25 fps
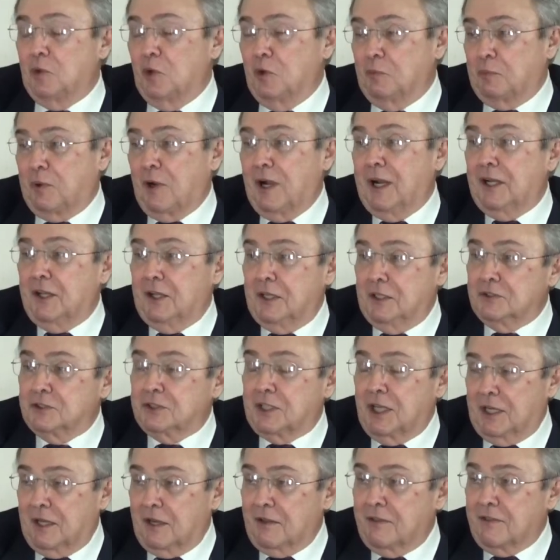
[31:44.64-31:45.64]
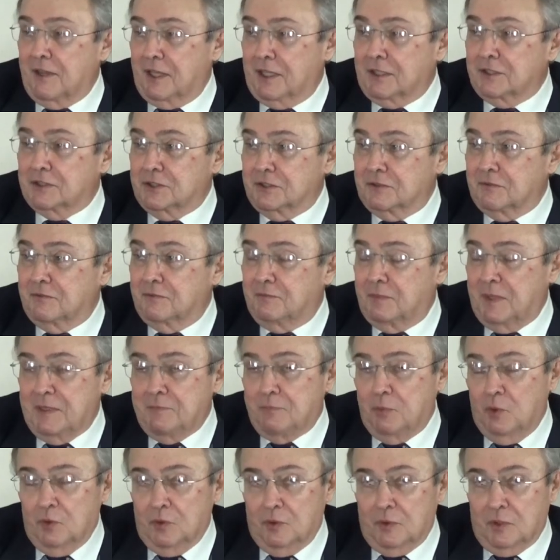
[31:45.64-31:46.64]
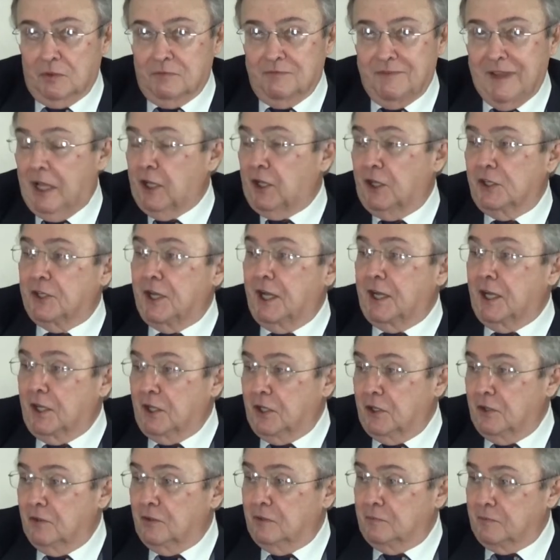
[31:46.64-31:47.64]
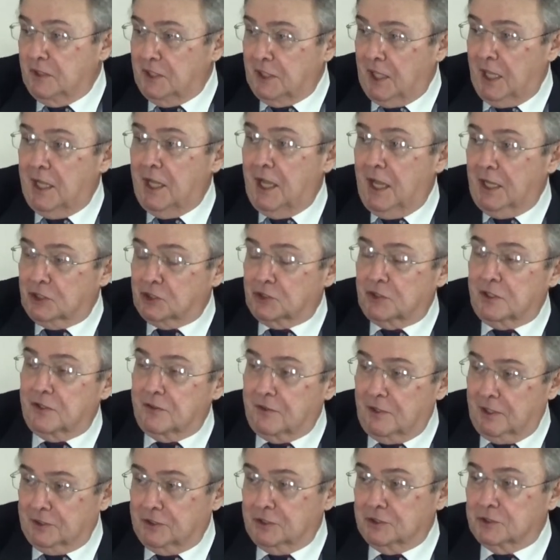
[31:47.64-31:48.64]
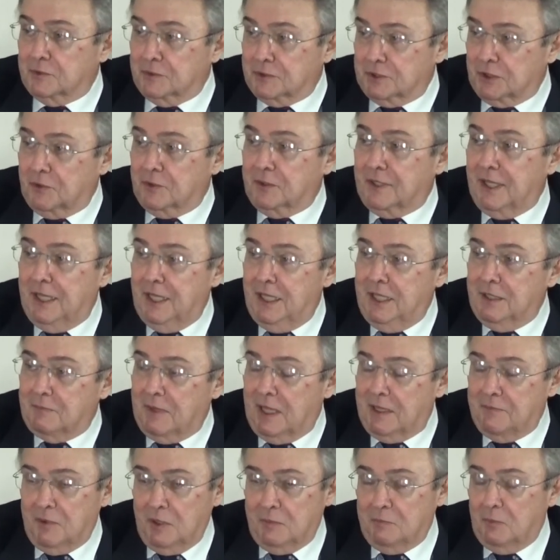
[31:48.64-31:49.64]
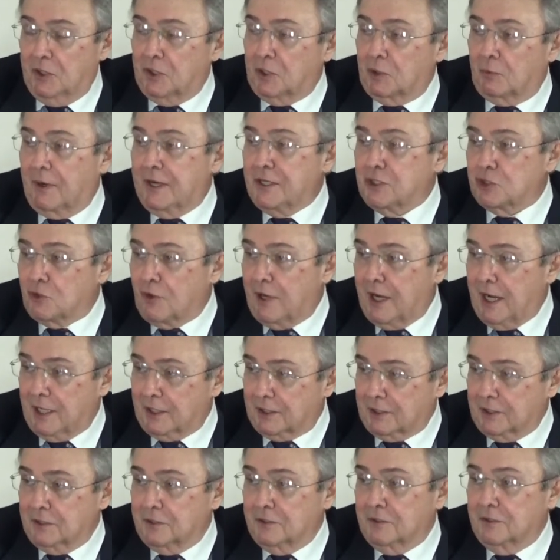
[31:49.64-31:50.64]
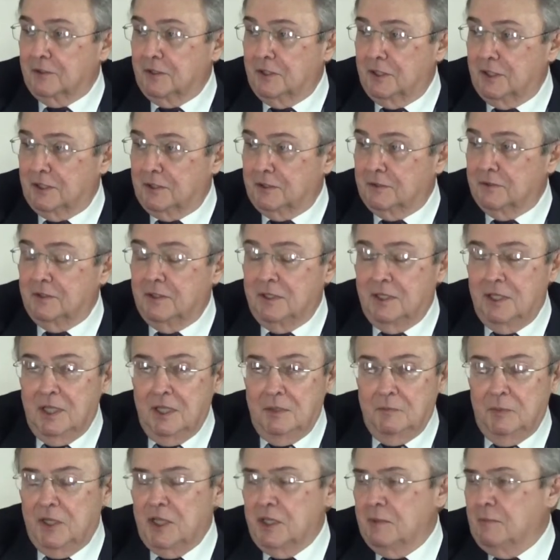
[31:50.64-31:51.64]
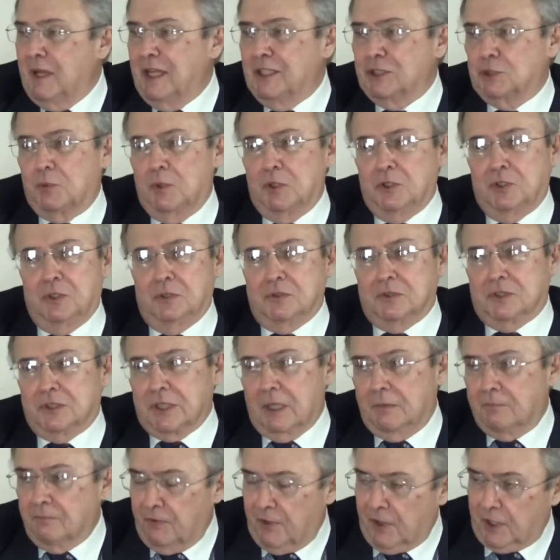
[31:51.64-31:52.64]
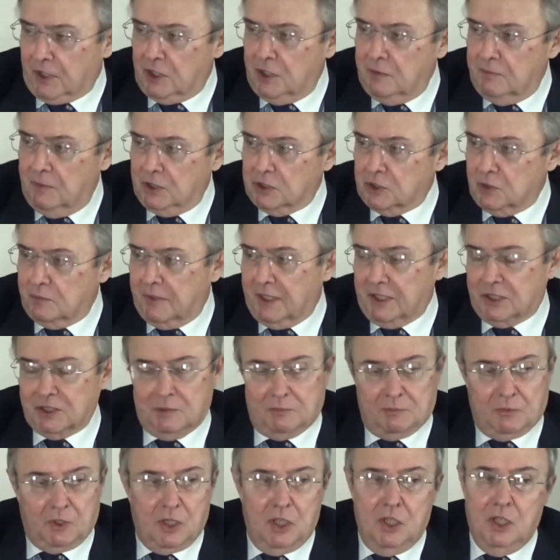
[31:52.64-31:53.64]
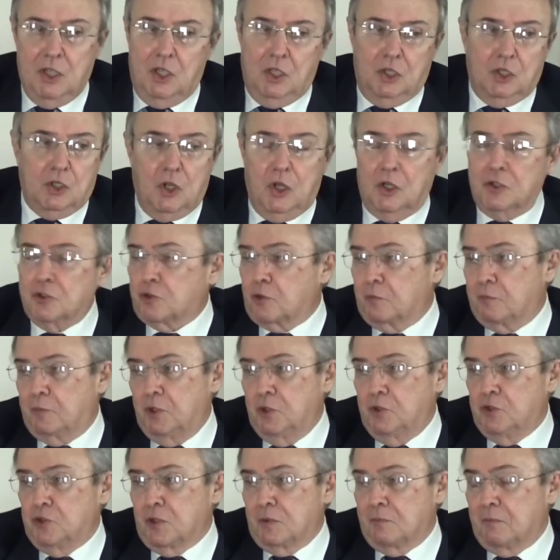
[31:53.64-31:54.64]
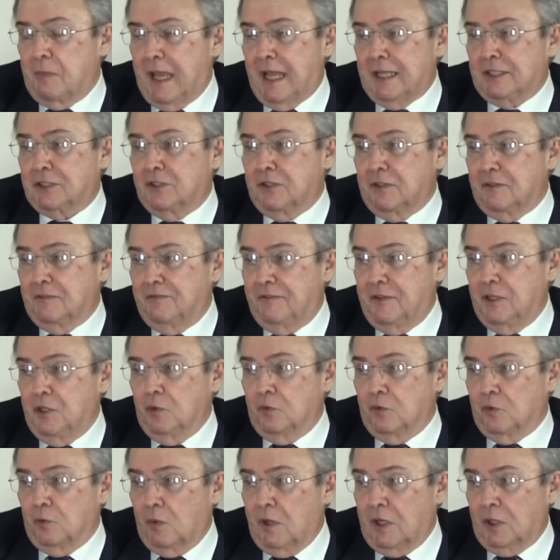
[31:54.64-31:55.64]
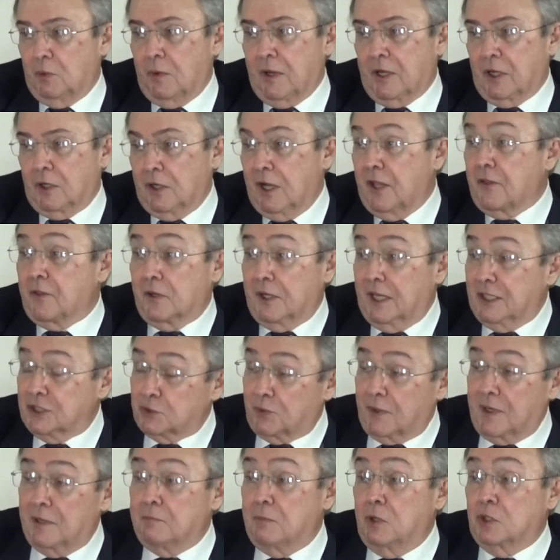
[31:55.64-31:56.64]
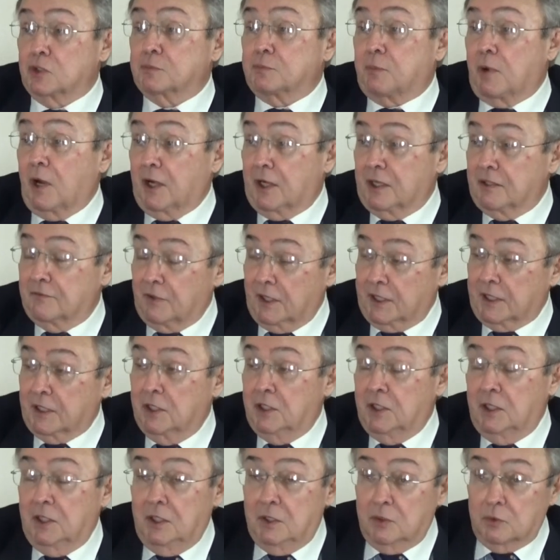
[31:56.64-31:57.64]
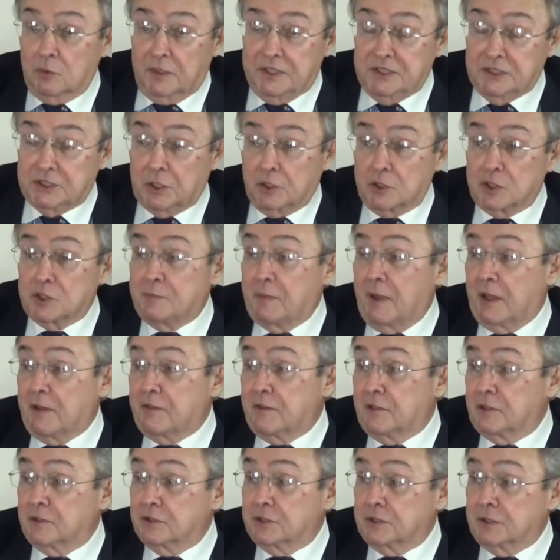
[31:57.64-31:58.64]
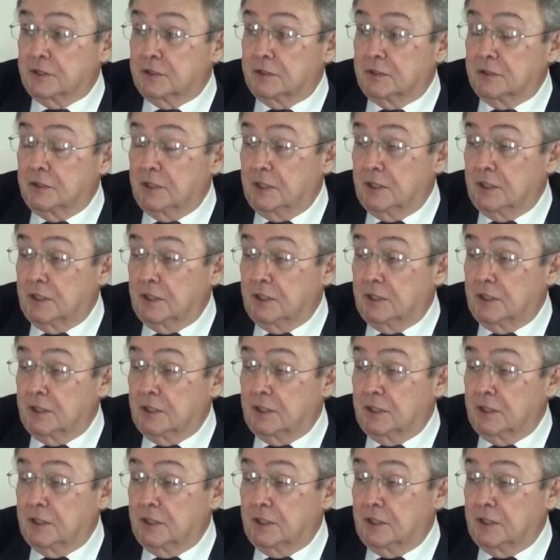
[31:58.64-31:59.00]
I'm real proud of those kind of things. yeah. People are validating you. I mean, they actually thought this was okay. Maybe I'm on the right track, and you know. But you might as well do something. You might as well make some contribution back to the field in one way or another. And that's what I'm most proud of, like research methods.